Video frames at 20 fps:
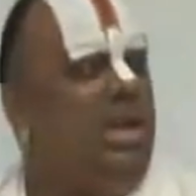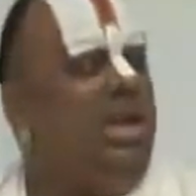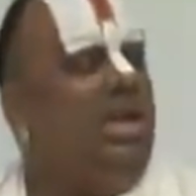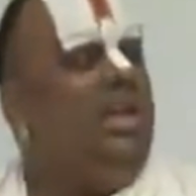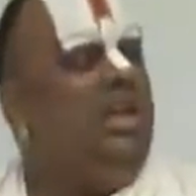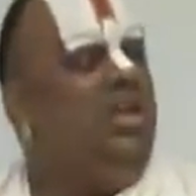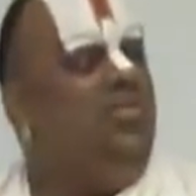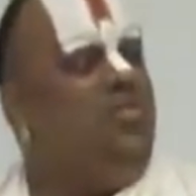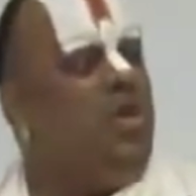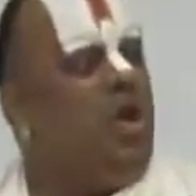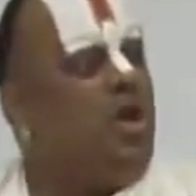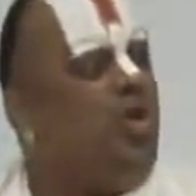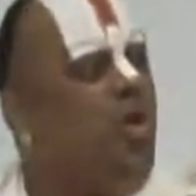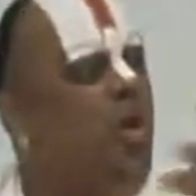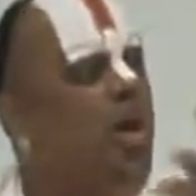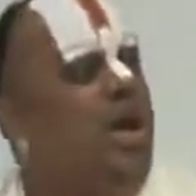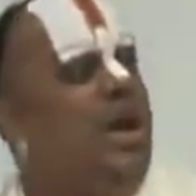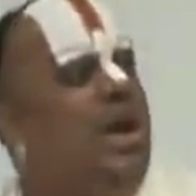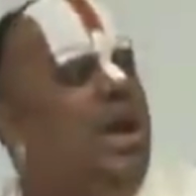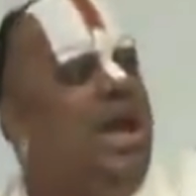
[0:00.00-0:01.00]
see
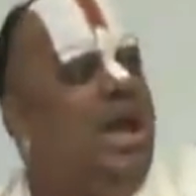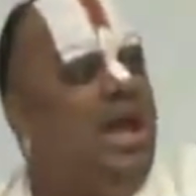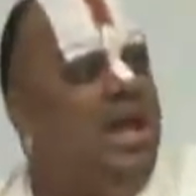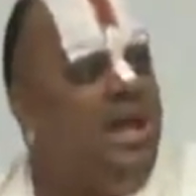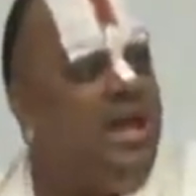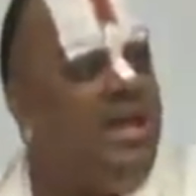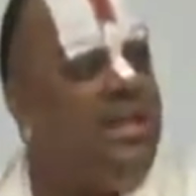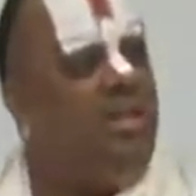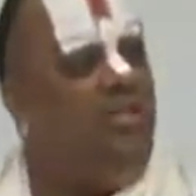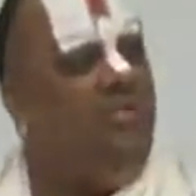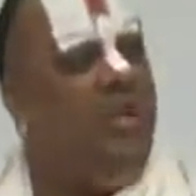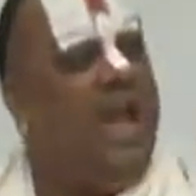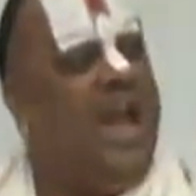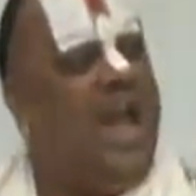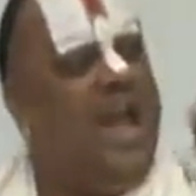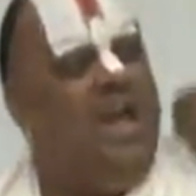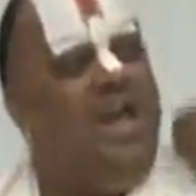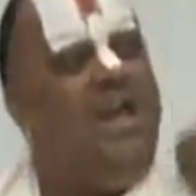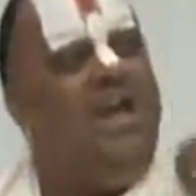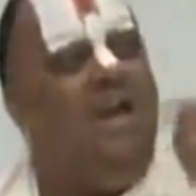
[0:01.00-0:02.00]
if you are going in
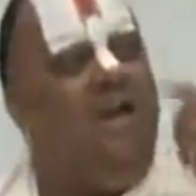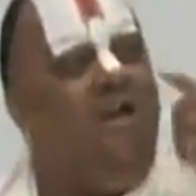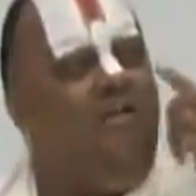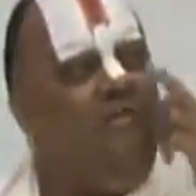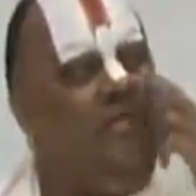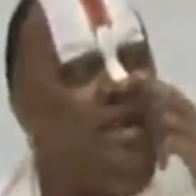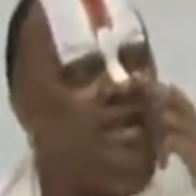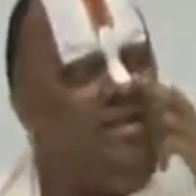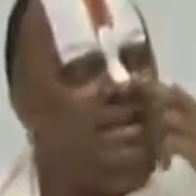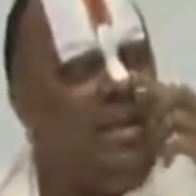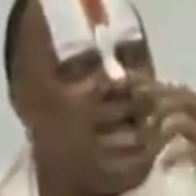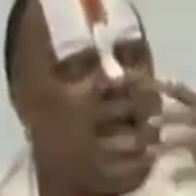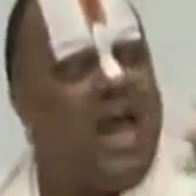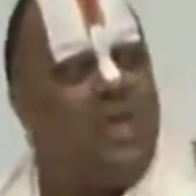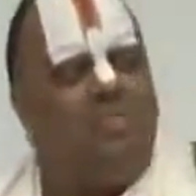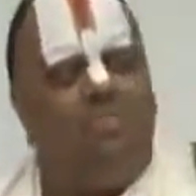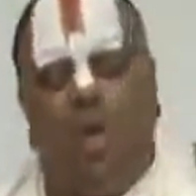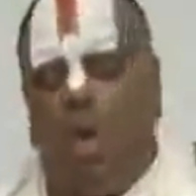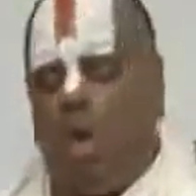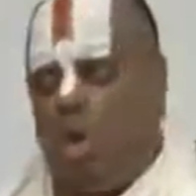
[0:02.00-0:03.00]
the way
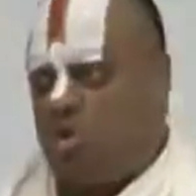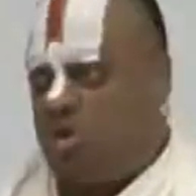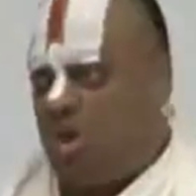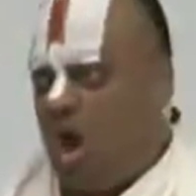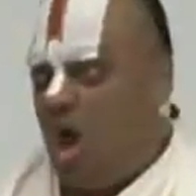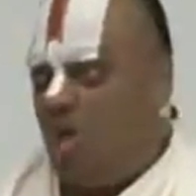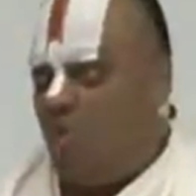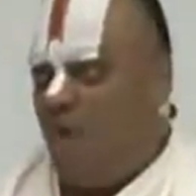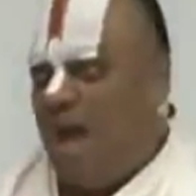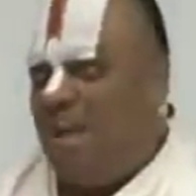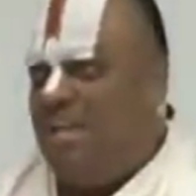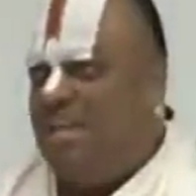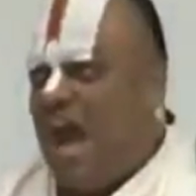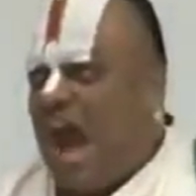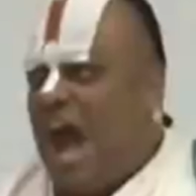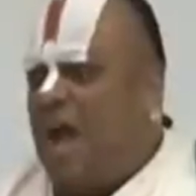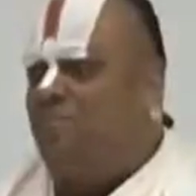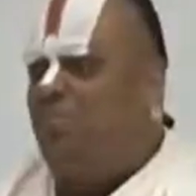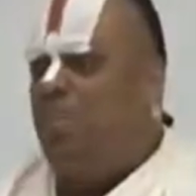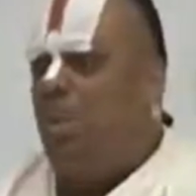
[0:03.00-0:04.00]
when the air blows or
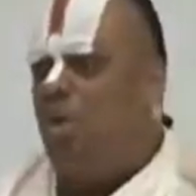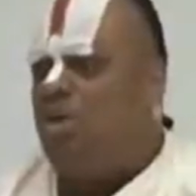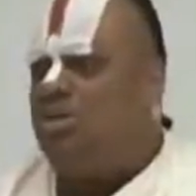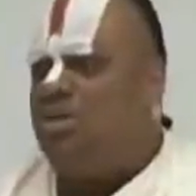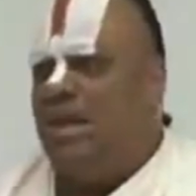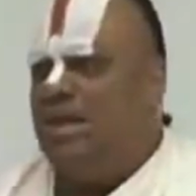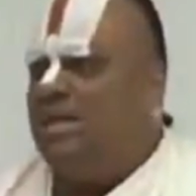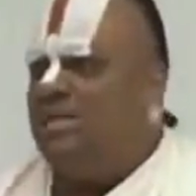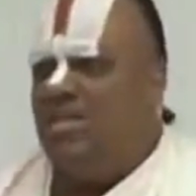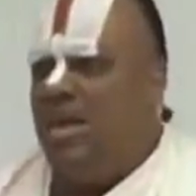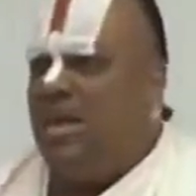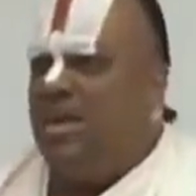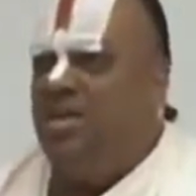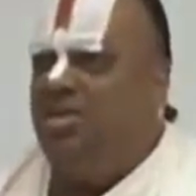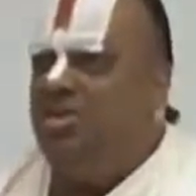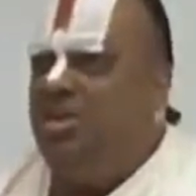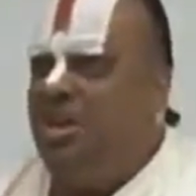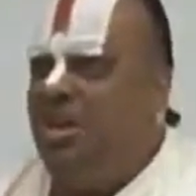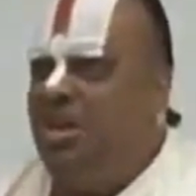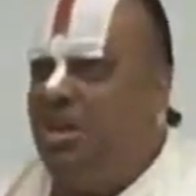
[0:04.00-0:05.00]
where the air blows that
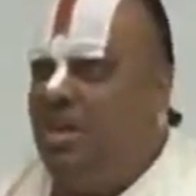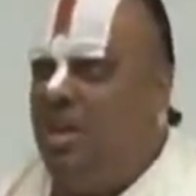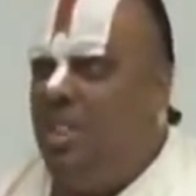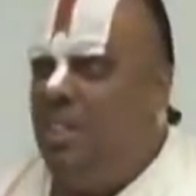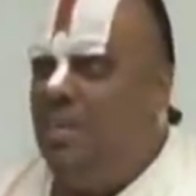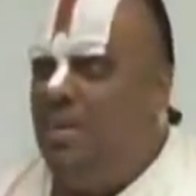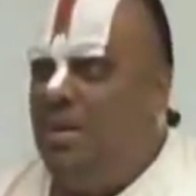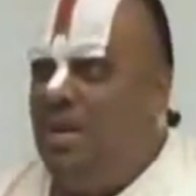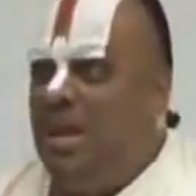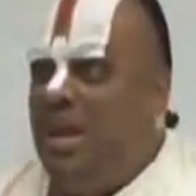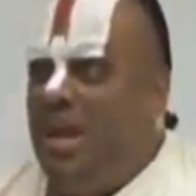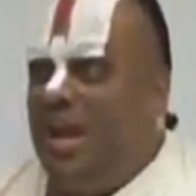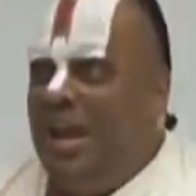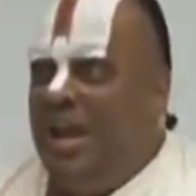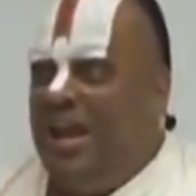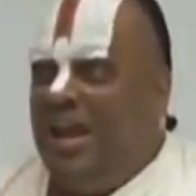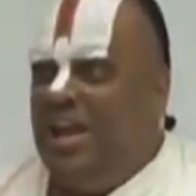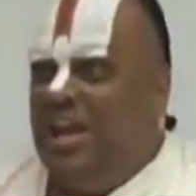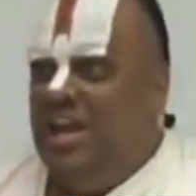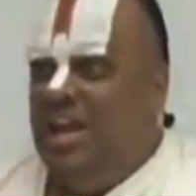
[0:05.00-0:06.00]
is not engineering
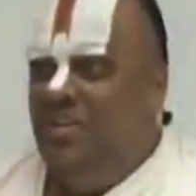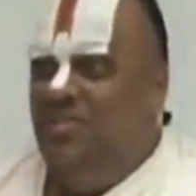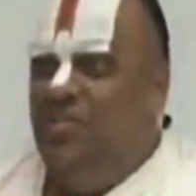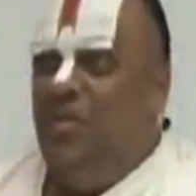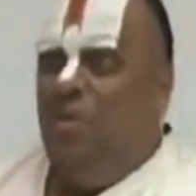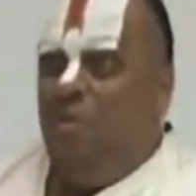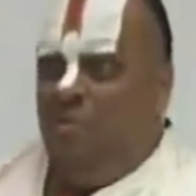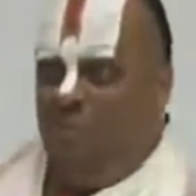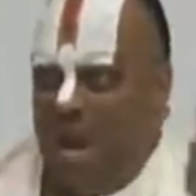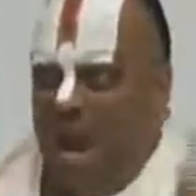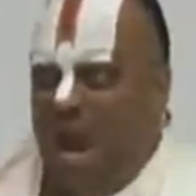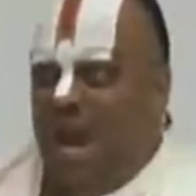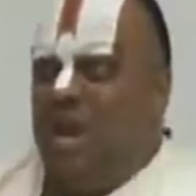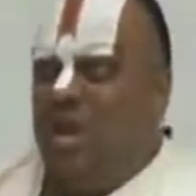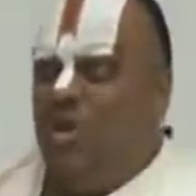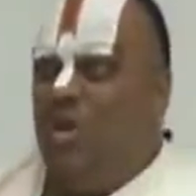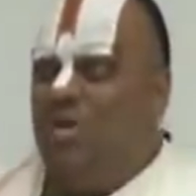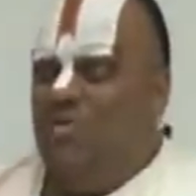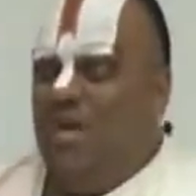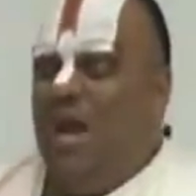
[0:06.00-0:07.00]
if you
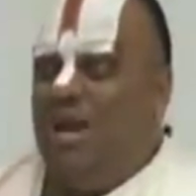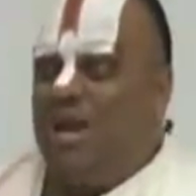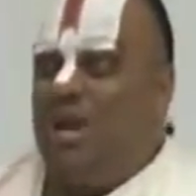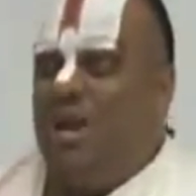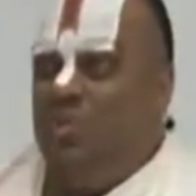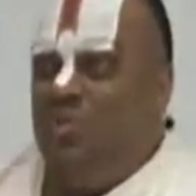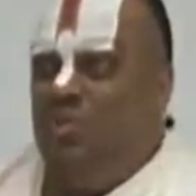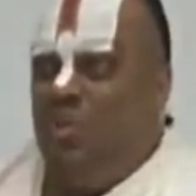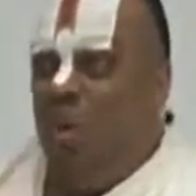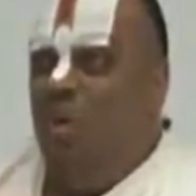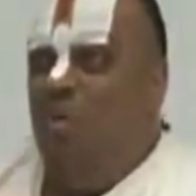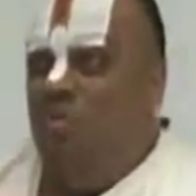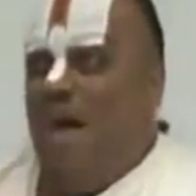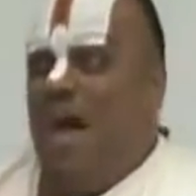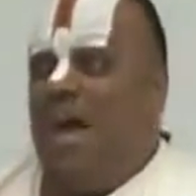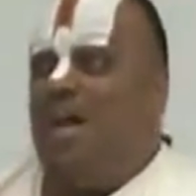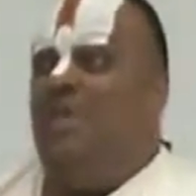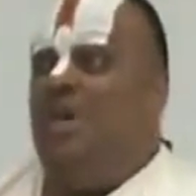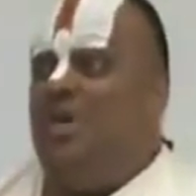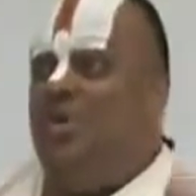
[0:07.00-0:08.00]
make your vehicle
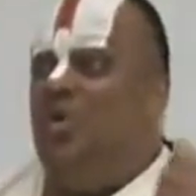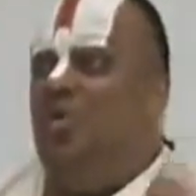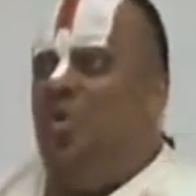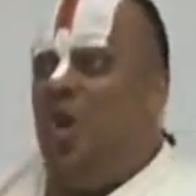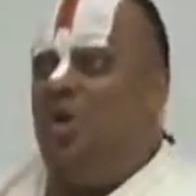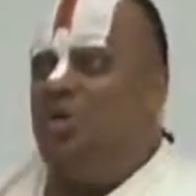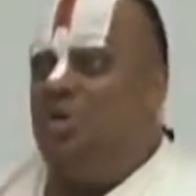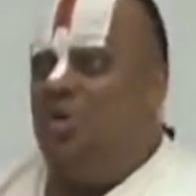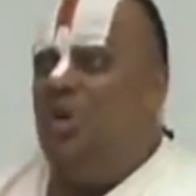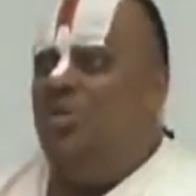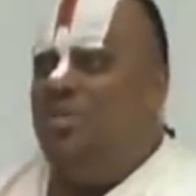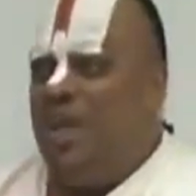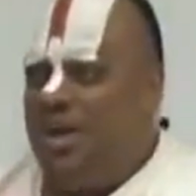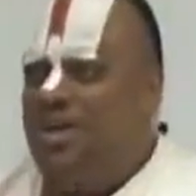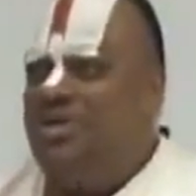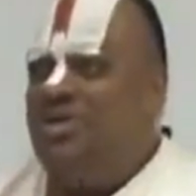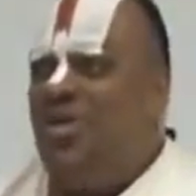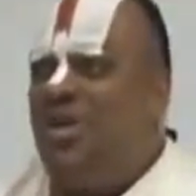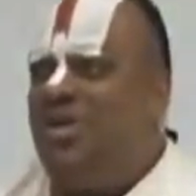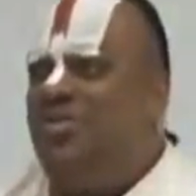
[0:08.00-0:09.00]
move wherever you want to
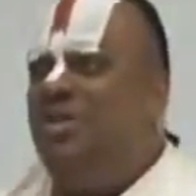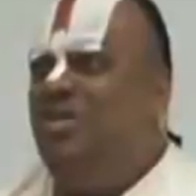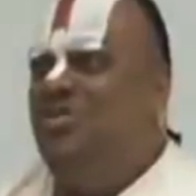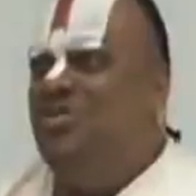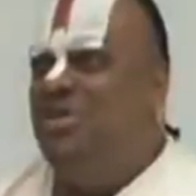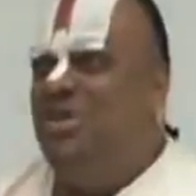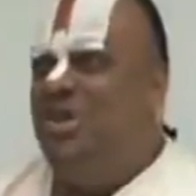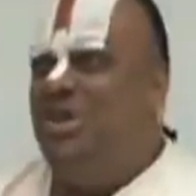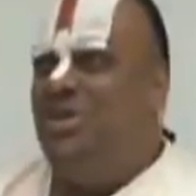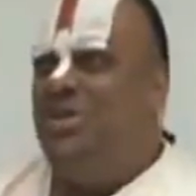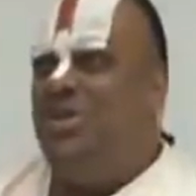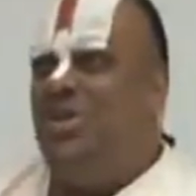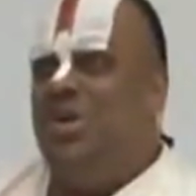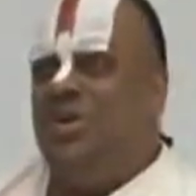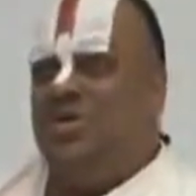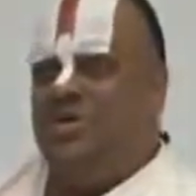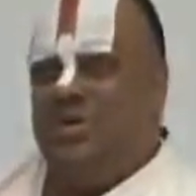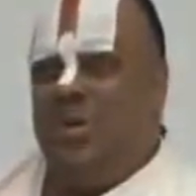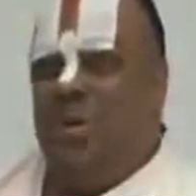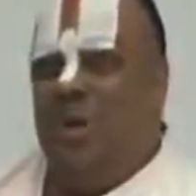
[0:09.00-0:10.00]
go, that is known as engineering.